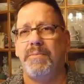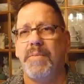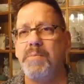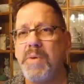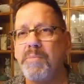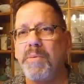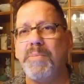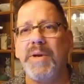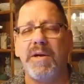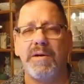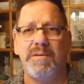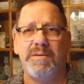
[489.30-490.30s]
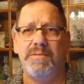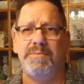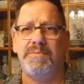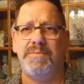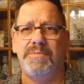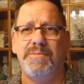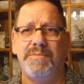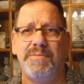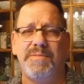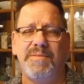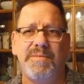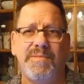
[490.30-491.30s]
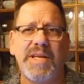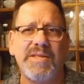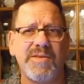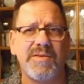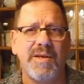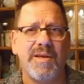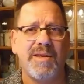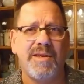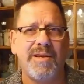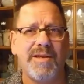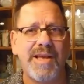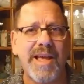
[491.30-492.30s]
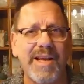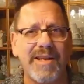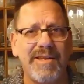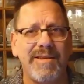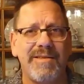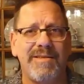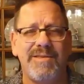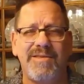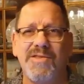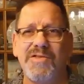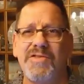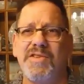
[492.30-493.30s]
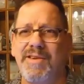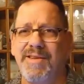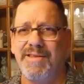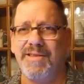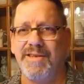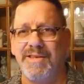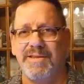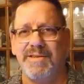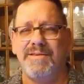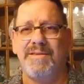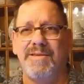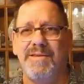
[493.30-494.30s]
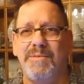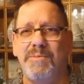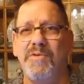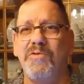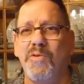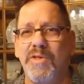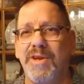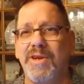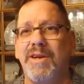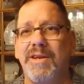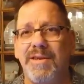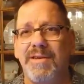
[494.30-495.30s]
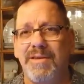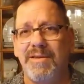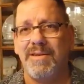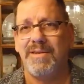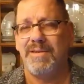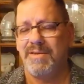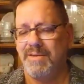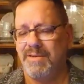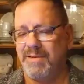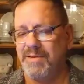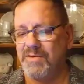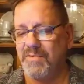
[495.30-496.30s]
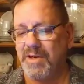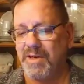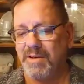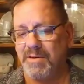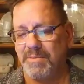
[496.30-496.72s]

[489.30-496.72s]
But be prepared. That's getting to the starting line before the gun is fired.